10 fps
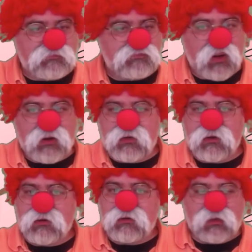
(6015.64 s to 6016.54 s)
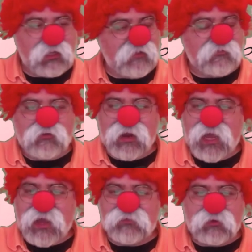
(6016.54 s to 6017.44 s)
Barker,
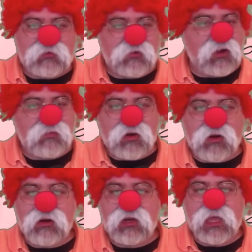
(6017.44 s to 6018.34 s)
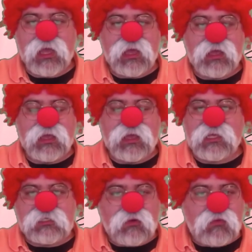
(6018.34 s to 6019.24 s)
Lovecraft, Cronenberg,
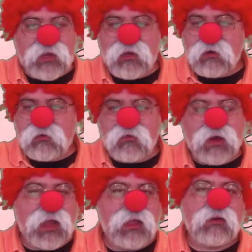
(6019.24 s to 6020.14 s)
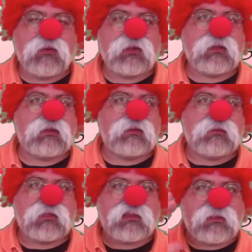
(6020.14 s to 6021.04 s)
and is a weird, wild
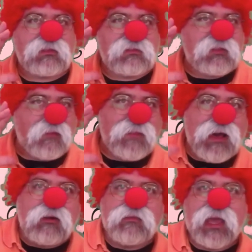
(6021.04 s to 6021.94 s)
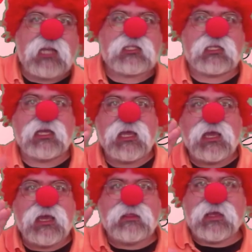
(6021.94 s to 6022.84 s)
amalgamation
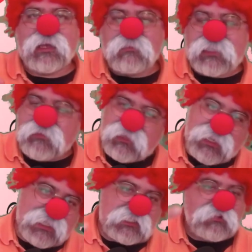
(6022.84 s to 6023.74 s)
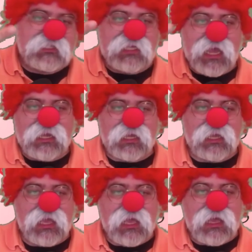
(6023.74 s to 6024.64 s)
that comes up with a nice twist
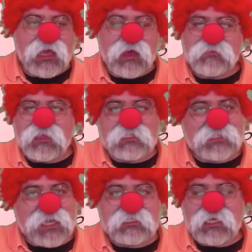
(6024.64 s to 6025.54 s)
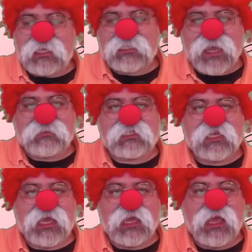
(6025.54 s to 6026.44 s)
ending. The sex scenes, I have to
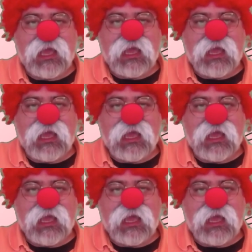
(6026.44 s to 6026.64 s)
say,